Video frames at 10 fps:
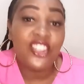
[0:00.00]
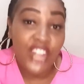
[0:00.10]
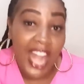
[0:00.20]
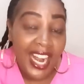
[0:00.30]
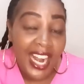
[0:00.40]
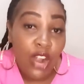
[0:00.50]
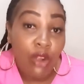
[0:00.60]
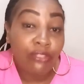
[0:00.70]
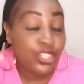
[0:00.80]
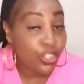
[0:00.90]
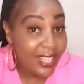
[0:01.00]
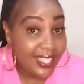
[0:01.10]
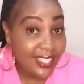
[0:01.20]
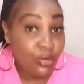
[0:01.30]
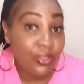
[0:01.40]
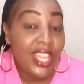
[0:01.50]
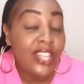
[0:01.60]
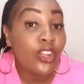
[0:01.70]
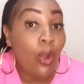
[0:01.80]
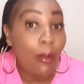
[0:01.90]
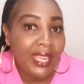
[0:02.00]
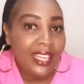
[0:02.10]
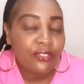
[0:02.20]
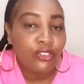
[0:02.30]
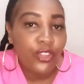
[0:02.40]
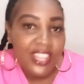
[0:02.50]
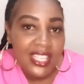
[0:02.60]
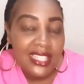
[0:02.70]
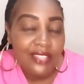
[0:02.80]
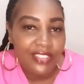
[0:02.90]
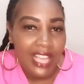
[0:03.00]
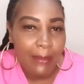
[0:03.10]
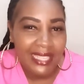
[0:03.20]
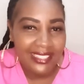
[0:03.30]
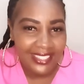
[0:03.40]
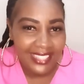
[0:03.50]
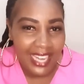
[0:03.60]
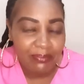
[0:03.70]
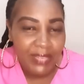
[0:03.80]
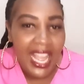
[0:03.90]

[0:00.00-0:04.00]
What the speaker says: drug of choice do they recommend for this severe malaria?